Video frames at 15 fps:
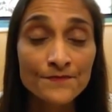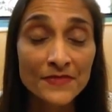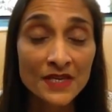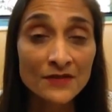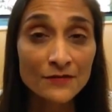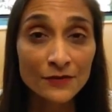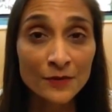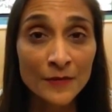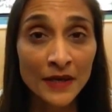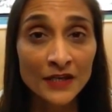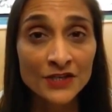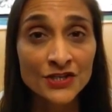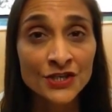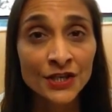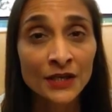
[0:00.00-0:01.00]

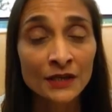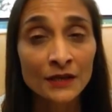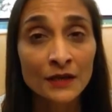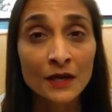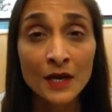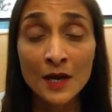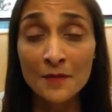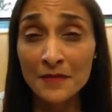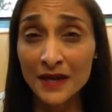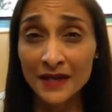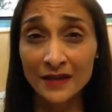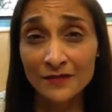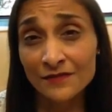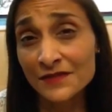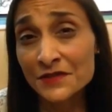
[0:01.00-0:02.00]
information,
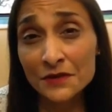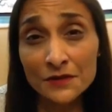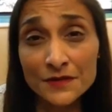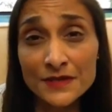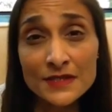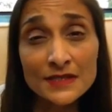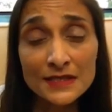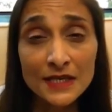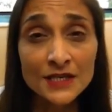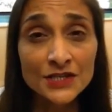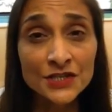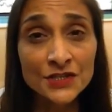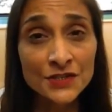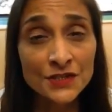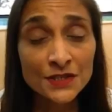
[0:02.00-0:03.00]
any physical
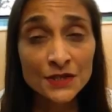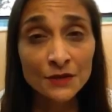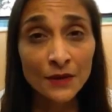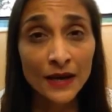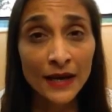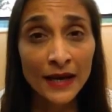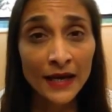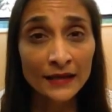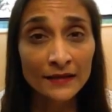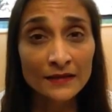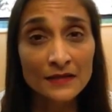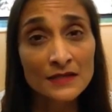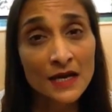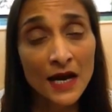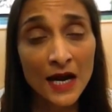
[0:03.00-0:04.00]
sensations you had at
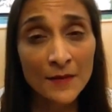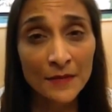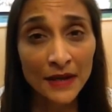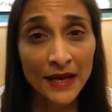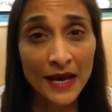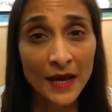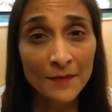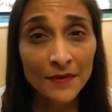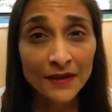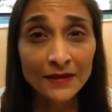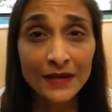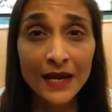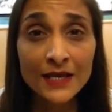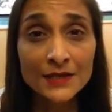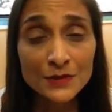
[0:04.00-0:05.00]
the time it
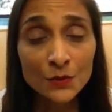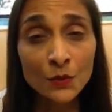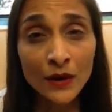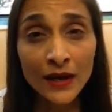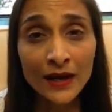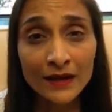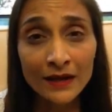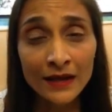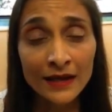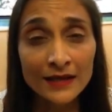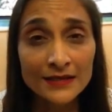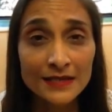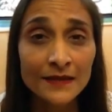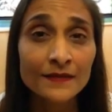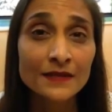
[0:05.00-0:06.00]
happened, as well
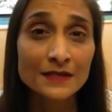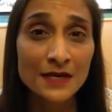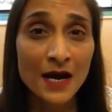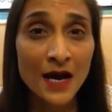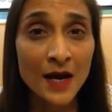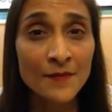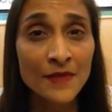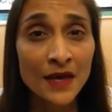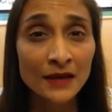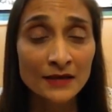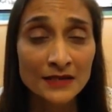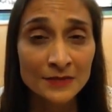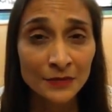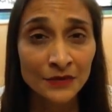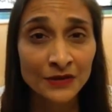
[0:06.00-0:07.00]
as at the time that
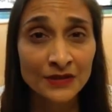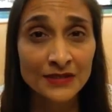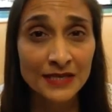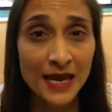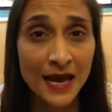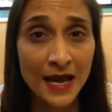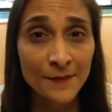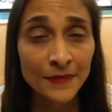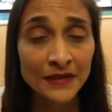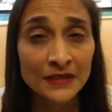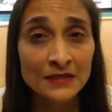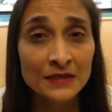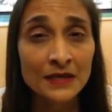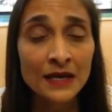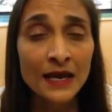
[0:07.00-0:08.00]
experience
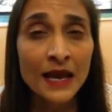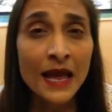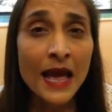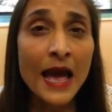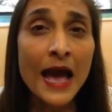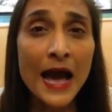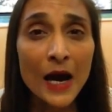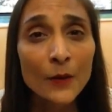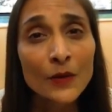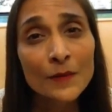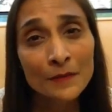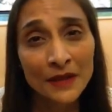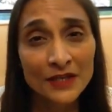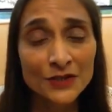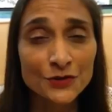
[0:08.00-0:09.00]
happened, how it
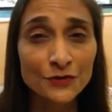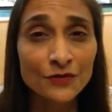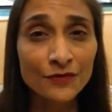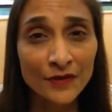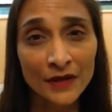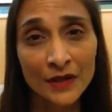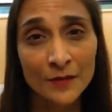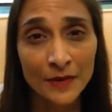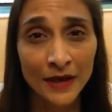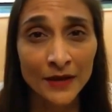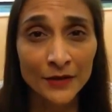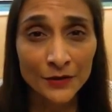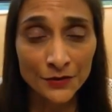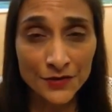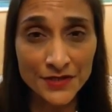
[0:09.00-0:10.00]
made you feel
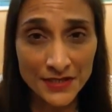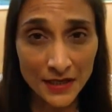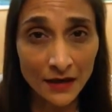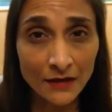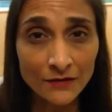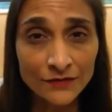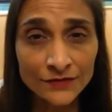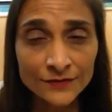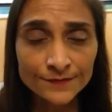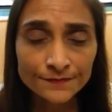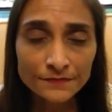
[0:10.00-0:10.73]
about yourself.